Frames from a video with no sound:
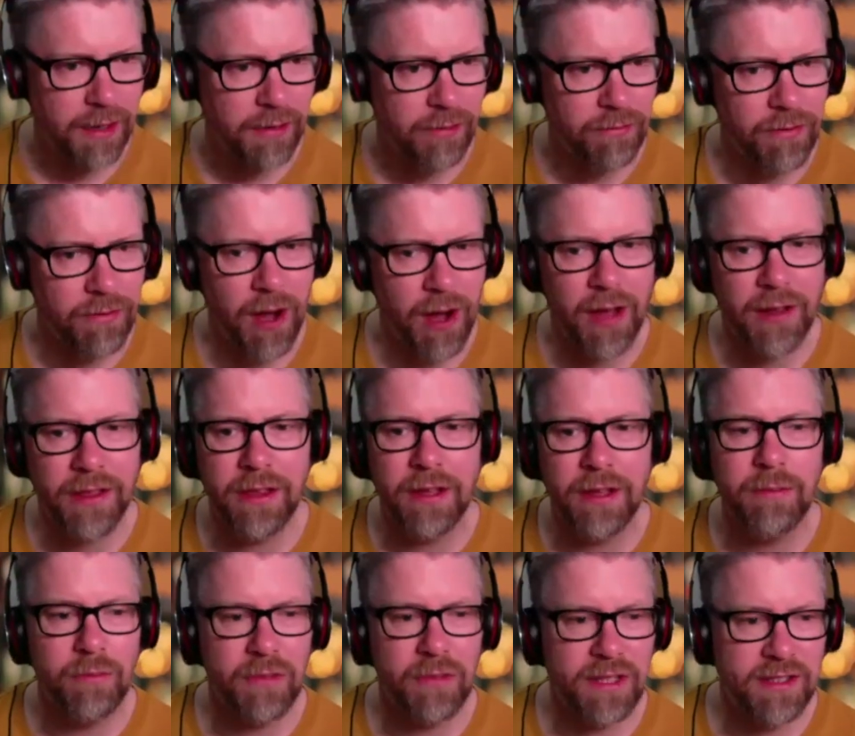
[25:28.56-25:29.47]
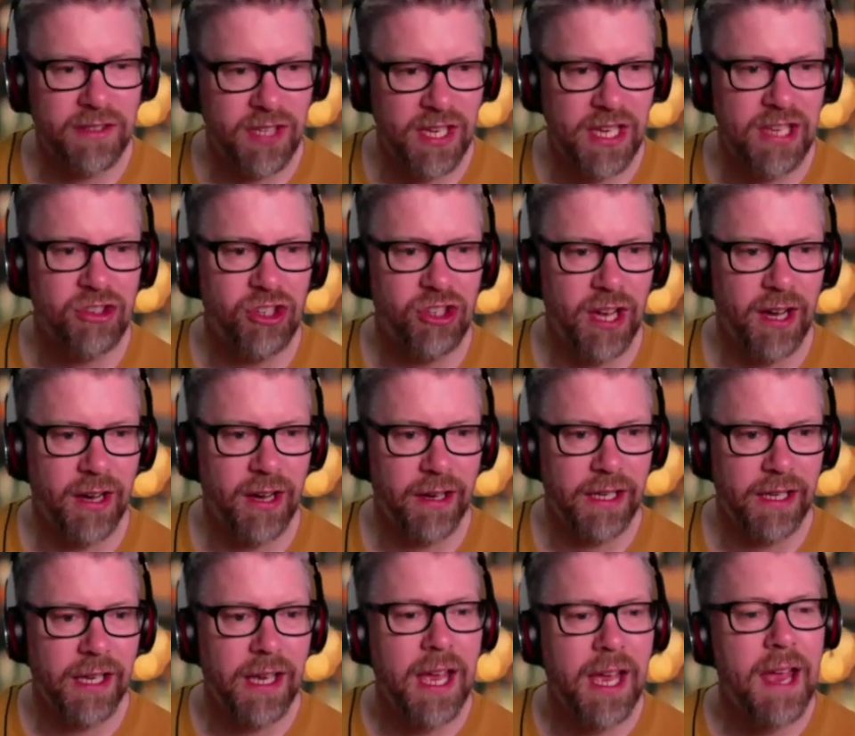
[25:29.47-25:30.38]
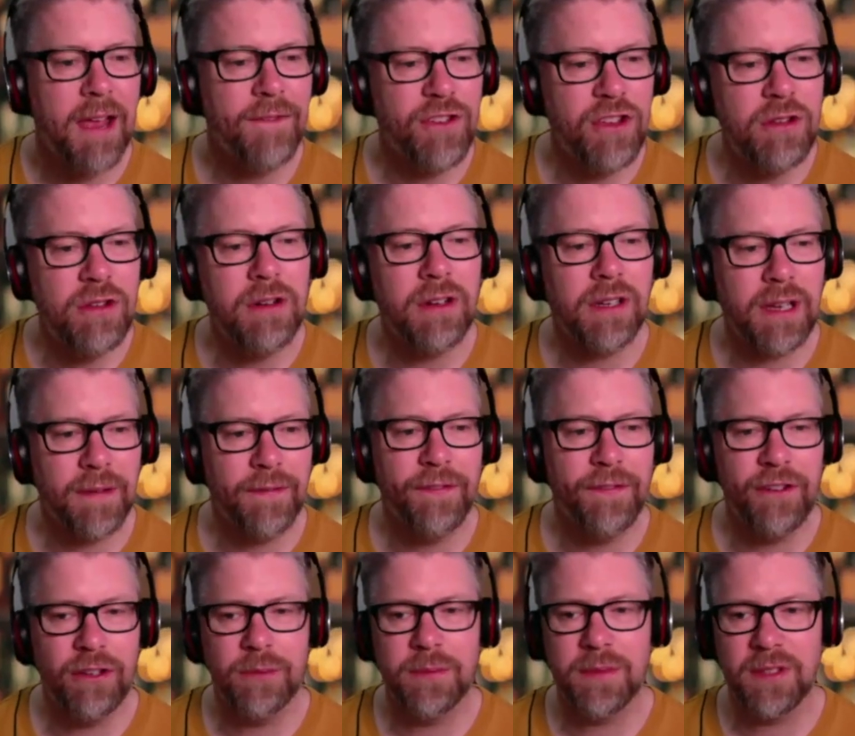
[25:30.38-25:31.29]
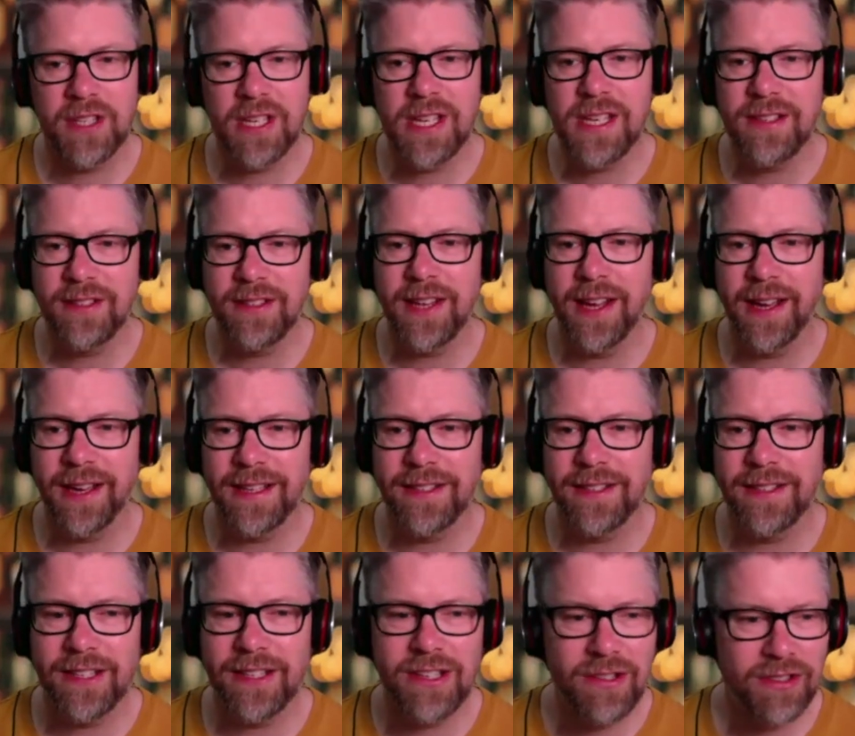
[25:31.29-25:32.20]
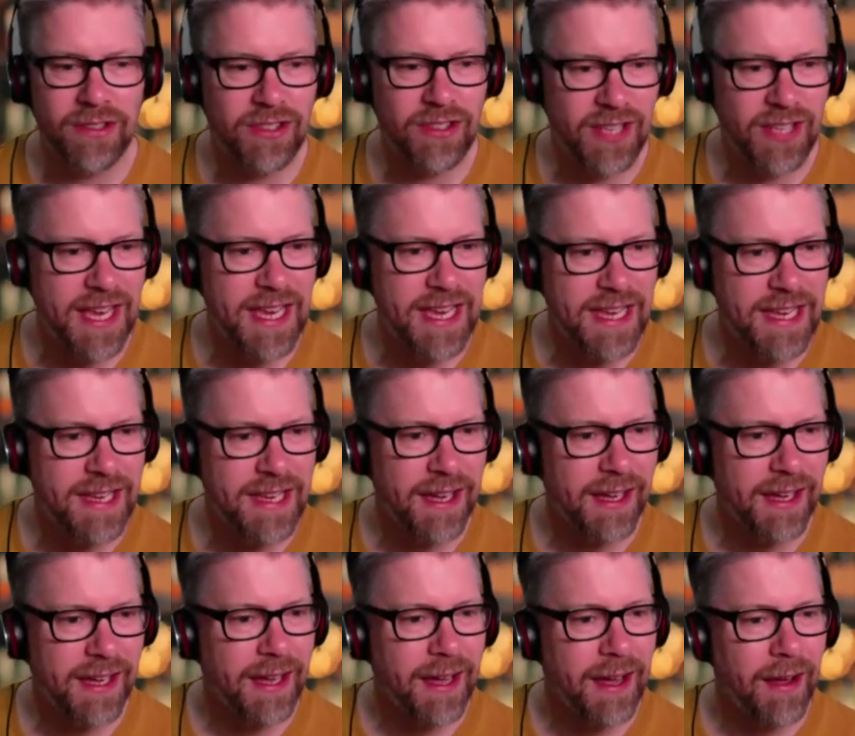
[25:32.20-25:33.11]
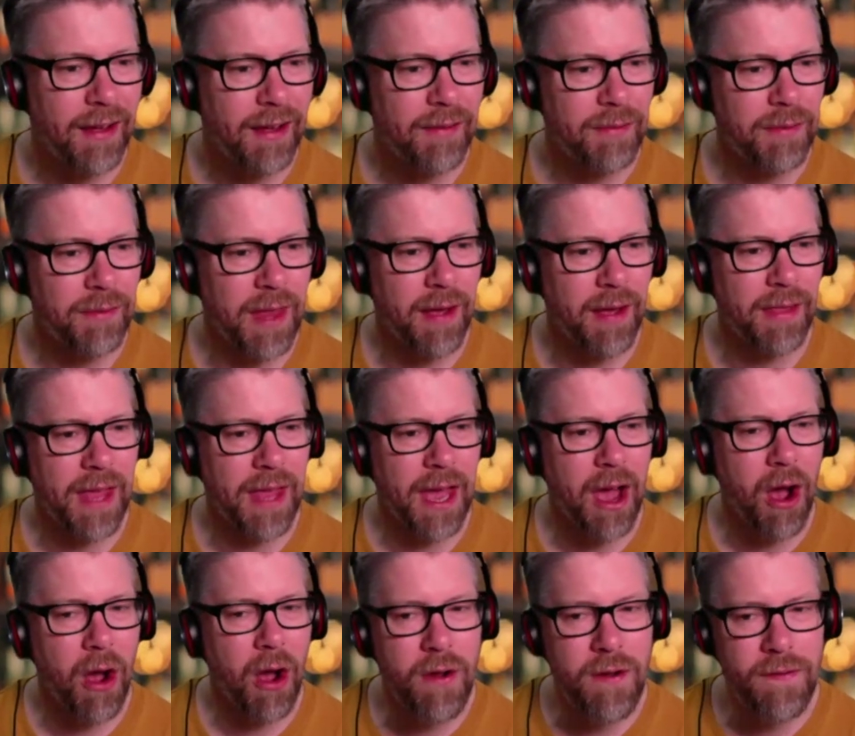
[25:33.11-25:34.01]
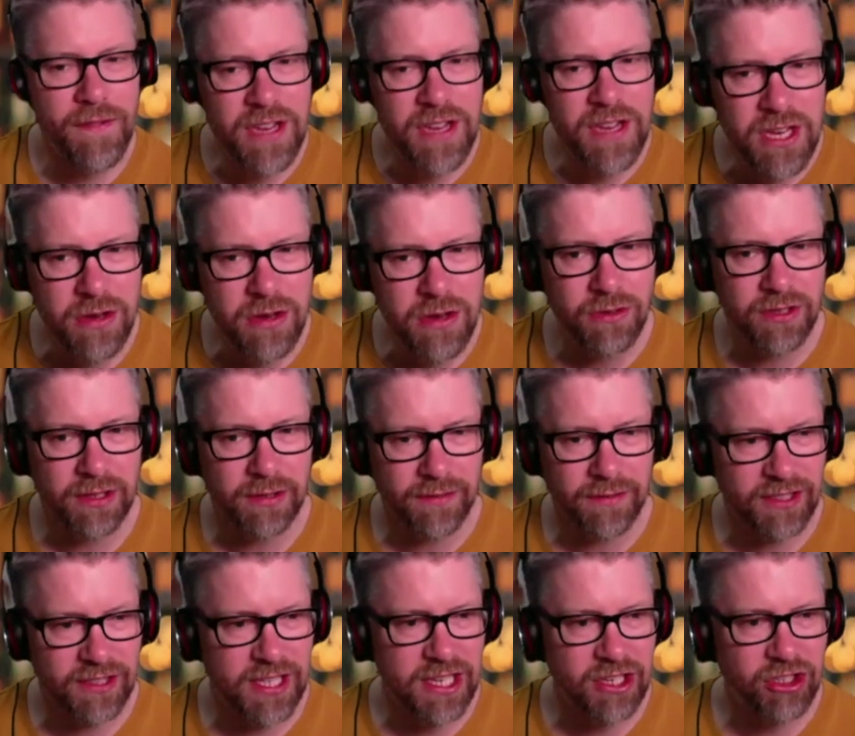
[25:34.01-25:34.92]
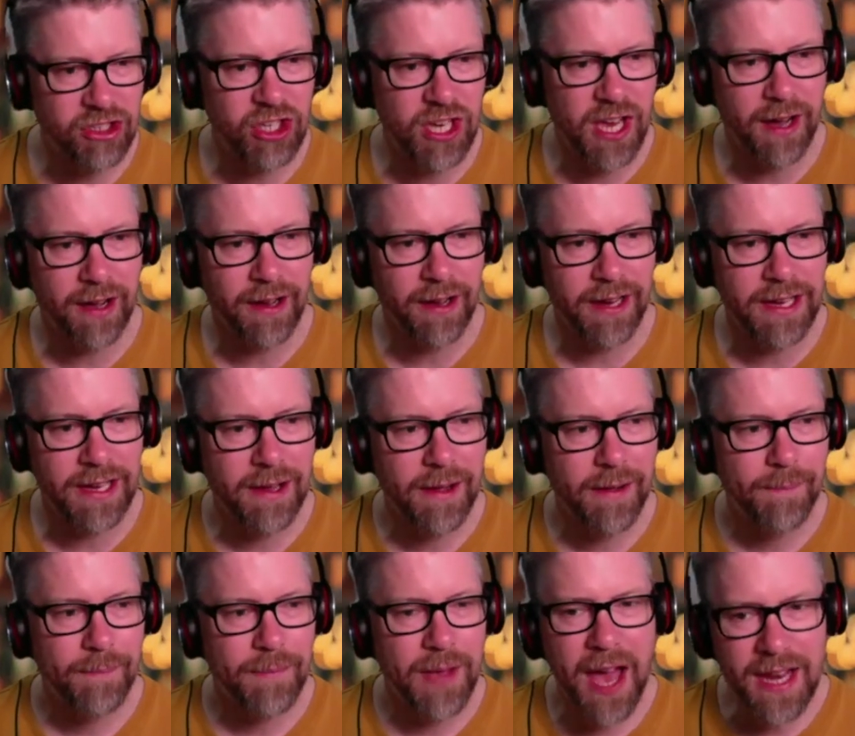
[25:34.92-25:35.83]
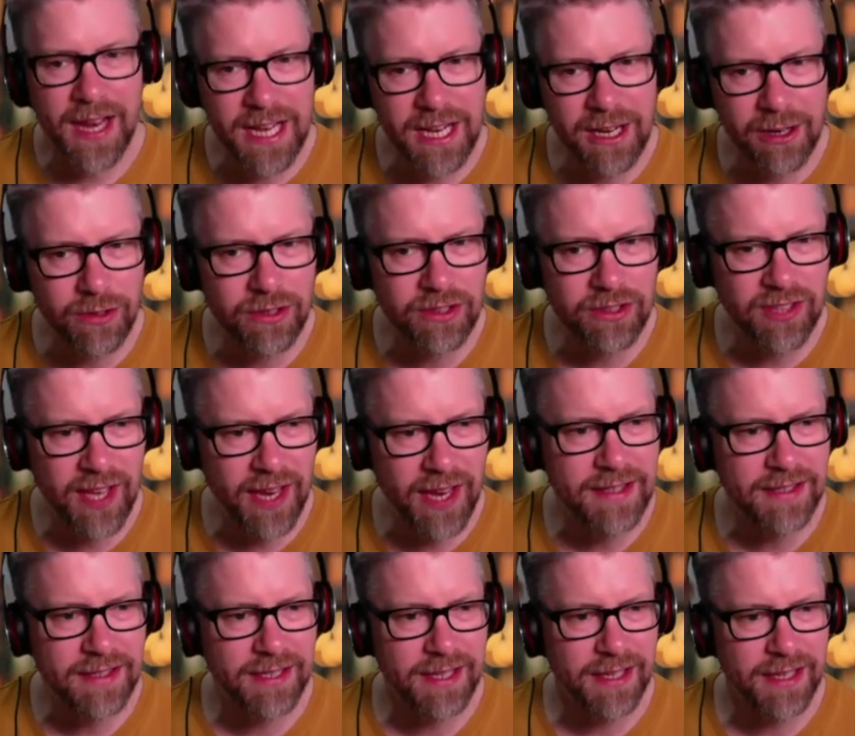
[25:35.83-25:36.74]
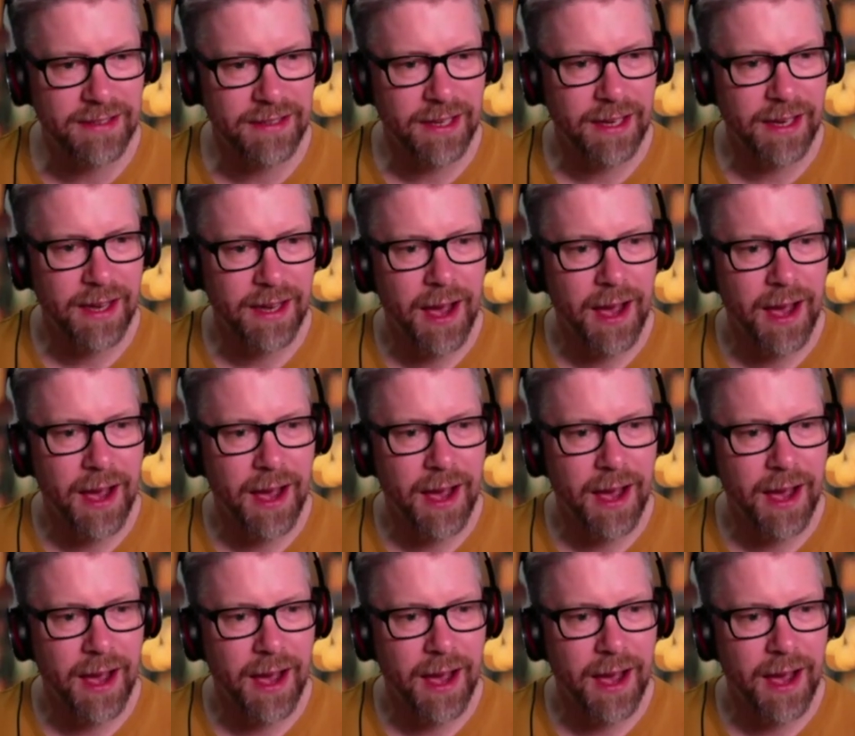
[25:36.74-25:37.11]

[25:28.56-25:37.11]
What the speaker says: rather than with CGI. If you look at films these days and you see that their overuse of CGI, and it looks dated.